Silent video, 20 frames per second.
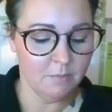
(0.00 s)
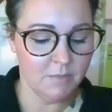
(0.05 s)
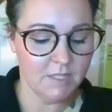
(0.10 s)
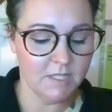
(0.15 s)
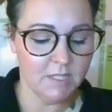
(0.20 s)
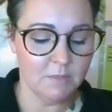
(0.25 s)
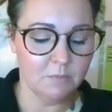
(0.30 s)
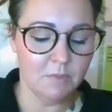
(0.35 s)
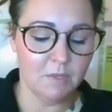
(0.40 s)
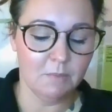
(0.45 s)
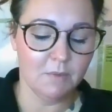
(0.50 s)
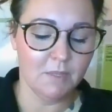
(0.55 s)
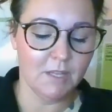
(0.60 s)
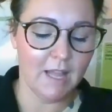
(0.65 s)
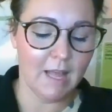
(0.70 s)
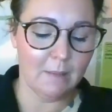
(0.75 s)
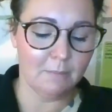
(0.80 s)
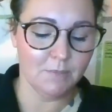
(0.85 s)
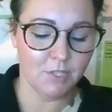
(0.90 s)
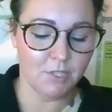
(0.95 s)
Mrs. Beam
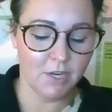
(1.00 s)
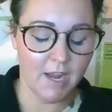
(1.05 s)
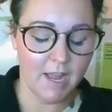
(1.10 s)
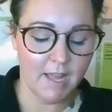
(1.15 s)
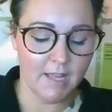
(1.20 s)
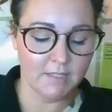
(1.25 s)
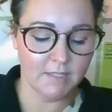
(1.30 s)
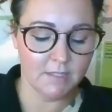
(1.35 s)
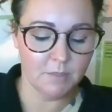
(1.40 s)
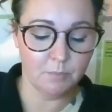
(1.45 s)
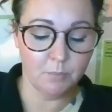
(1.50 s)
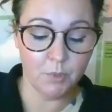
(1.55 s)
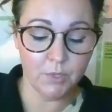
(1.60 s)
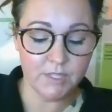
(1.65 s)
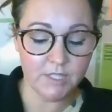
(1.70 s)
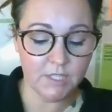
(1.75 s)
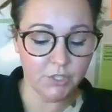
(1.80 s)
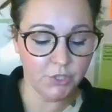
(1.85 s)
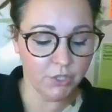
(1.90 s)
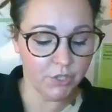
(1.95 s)
claps her hands.
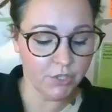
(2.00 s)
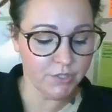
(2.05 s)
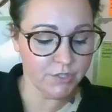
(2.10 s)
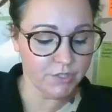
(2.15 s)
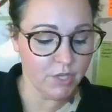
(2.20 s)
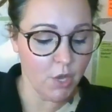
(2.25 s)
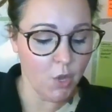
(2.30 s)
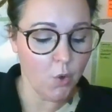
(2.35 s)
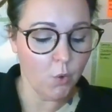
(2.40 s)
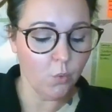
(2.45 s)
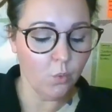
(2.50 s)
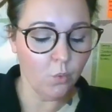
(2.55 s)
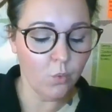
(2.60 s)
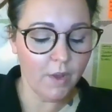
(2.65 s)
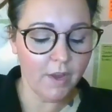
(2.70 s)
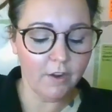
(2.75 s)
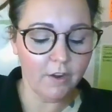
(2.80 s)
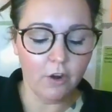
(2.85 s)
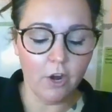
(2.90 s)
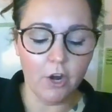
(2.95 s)
Boys and girls,
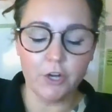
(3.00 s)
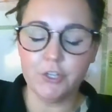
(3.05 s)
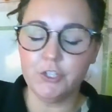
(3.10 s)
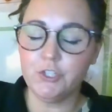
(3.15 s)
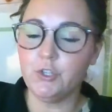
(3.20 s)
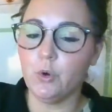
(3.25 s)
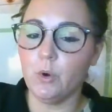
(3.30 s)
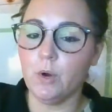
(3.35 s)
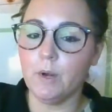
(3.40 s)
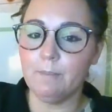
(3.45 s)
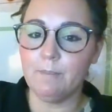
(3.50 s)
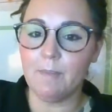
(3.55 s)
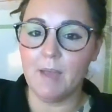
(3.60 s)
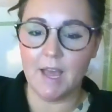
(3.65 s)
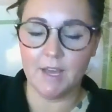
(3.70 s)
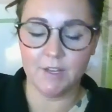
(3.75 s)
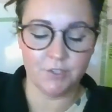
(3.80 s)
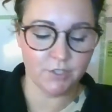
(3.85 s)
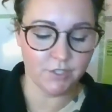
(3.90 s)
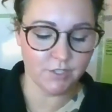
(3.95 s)
where are your
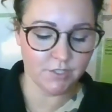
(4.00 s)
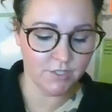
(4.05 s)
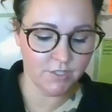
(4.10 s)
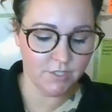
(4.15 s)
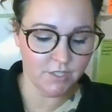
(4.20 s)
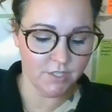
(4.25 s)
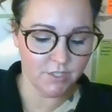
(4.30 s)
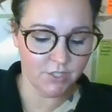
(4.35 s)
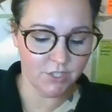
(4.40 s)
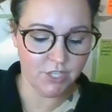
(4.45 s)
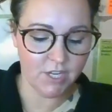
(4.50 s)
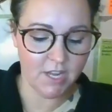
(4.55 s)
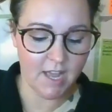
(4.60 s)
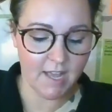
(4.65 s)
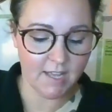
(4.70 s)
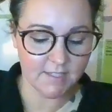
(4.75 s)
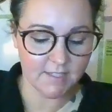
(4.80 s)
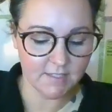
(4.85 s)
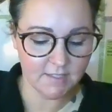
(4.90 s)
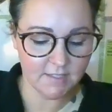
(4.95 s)
manners? She
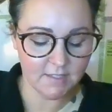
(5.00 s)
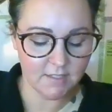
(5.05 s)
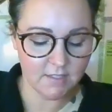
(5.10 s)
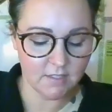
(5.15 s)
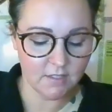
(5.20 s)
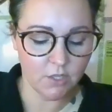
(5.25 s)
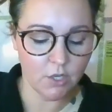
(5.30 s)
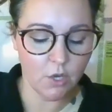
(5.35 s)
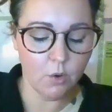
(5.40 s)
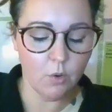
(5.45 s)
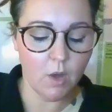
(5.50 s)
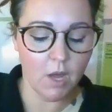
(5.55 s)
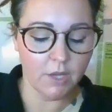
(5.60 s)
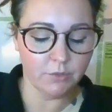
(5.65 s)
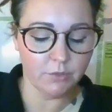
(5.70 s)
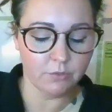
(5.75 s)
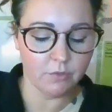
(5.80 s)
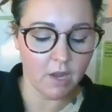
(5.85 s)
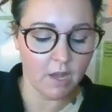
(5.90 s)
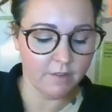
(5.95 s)
asks. Go
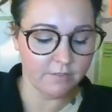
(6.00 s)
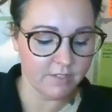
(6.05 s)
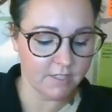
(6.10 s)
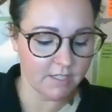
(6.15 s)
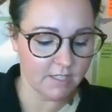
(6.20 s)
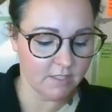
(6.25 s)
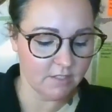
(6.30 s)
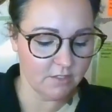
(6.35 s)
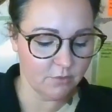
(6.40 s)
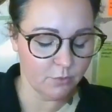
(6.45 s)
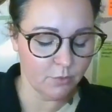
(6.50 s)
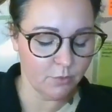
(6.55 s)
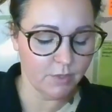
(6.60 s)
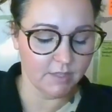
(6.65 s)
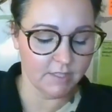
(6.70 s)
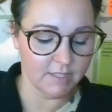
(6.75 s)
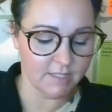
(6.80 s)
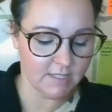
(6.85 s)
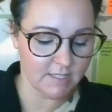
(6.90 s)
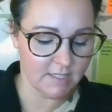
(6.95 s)
on, Ravi.
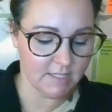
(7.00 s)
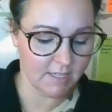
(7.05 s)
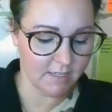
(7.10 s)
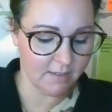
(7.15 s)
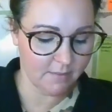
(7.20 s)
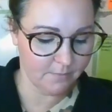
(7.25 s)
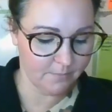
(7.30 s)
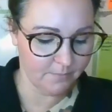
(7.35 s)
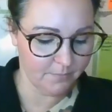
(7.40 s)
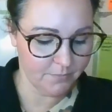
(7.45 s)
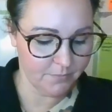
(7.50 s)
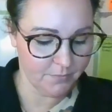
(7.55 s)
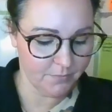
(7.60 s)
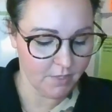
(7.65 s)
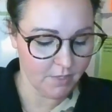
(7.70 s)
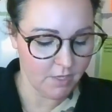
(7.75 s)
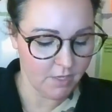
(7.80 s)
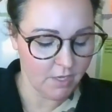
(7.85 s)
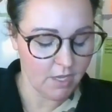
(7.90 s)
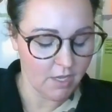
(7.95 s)
We're listening.
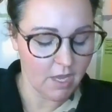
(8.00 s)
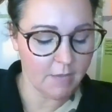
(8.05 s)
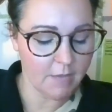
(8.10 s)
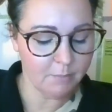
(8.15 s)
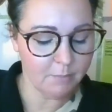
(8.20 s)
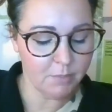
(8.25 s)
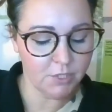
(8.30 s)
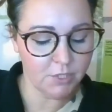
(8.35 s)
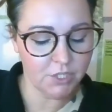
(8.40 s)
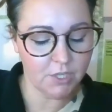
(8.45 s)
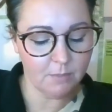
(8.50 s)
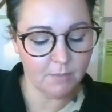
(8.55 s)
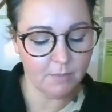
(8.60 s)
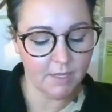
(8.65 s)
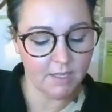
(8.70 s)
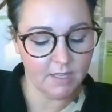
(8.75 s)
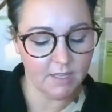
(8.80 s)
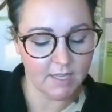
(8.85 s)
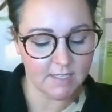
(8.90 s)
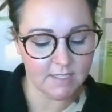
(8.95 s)
I push up my
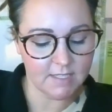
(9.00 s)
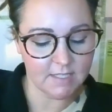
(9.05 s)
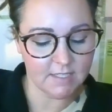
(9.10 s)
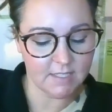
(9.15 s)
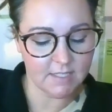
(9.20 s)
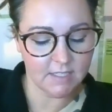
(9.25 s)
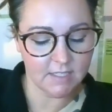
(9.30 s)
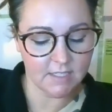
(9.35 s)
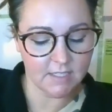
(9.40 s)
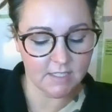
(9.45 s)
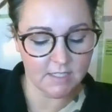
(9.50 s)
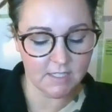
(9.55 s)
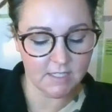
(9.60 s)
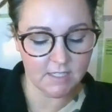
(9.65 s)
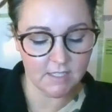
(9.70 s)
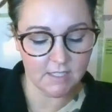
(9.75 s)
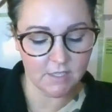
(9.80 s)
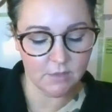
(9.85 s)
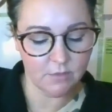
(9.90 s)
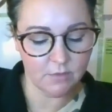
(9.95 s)
glasses and
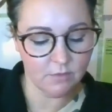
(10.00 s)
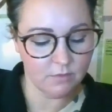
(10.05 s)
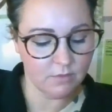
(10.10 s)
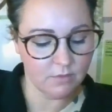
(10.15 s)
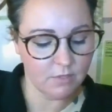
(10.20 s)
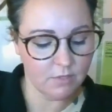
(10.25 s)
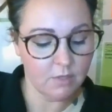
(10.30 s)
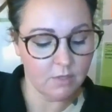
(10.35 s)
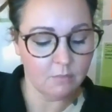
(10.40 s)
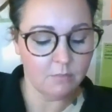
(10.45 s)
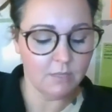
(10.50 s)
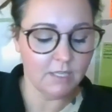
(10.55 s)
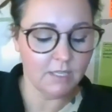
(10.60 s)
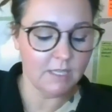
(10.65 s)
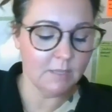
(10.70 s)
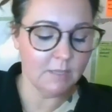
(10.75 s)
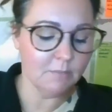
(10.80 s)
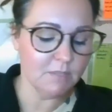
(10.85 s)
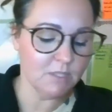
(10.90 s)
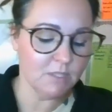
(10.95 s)
continue. My
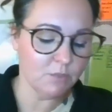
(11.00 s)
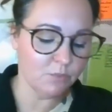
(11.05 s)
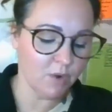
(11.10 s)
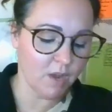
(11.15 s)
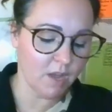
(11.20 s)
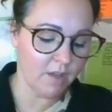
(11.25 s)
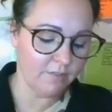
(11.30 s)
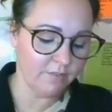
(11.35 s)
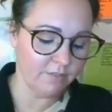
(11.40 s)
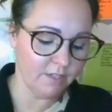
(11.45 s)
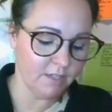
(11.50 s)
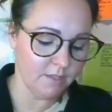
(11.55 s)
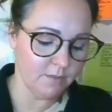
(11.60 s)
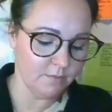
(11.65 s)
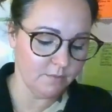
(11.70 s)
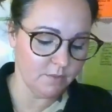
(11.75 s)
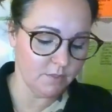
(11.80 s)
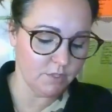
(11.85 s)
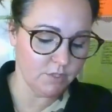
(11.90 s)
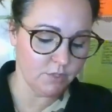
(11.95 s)
name is Ravi
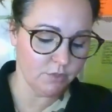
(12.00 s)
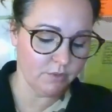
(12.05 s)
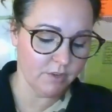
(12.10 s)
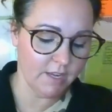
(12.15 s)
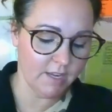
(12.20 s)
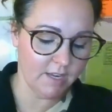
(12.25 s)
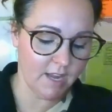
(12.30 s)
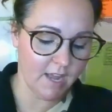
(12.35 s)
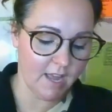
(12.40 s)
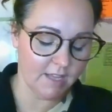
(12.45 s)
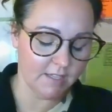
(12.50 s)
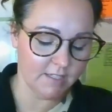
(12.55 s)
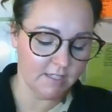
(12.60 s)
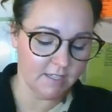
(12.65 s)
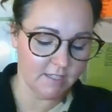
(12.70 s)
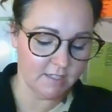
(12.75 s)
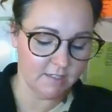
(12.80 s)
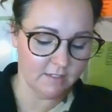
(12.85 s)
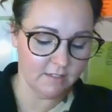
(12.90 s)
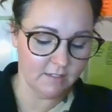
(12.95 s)

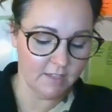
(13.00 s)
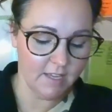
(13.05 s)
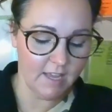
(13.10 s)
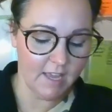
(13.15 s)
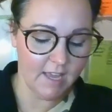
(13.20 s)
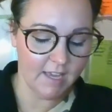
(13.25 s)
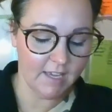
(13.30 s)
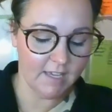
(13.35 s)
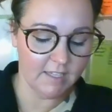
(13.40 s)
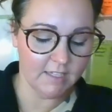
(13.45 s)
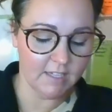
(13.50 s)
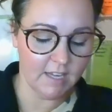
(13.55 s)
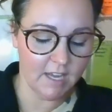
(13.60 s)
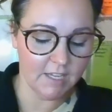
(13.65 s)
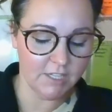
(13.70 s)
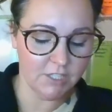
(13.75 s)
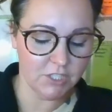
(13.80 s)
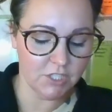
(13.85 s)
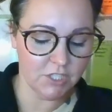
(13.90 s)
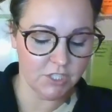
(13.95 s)
Surananian, and
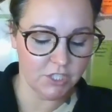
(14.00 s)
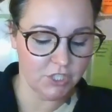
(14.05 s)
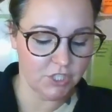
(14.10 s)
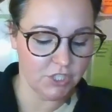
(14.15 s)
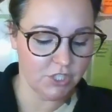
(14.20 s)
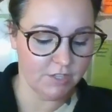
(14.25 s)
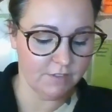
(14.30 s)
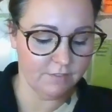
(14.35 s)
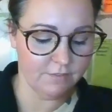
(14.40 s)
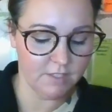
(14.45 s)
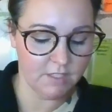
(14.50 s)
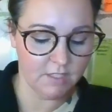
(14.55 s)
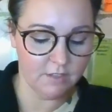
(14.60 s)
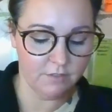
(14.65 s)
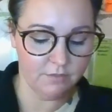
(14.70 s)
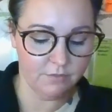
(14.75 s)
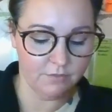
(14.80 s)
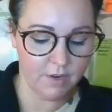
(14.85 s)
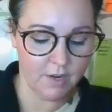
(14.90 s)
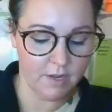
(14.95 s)
I just
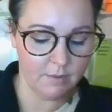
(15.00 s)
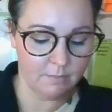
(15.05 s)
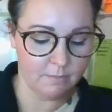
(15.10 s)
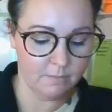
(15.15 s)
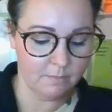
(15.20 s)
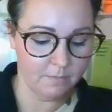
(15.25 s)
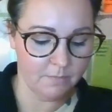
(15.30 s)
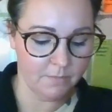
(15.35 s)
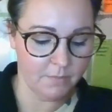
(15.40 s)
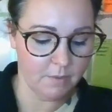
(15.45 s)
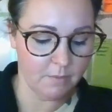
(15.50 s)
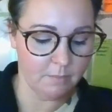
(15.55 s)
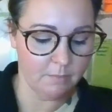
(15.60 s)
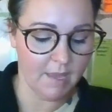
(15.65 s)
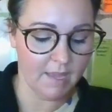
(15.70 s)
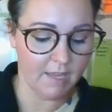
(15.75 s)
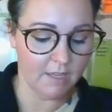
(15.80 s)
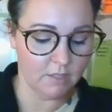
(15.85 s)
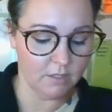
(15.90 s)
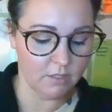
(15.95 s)
shifted from
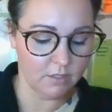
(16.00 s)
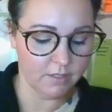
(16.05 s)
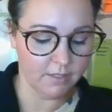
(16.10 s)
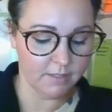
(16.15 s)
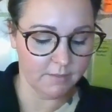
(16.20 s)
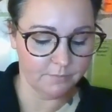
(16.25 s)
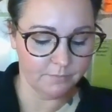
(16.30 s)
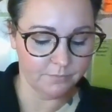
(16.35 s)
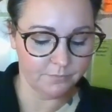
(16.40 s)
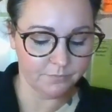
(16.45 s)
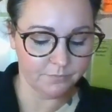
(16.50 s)
Bangalore.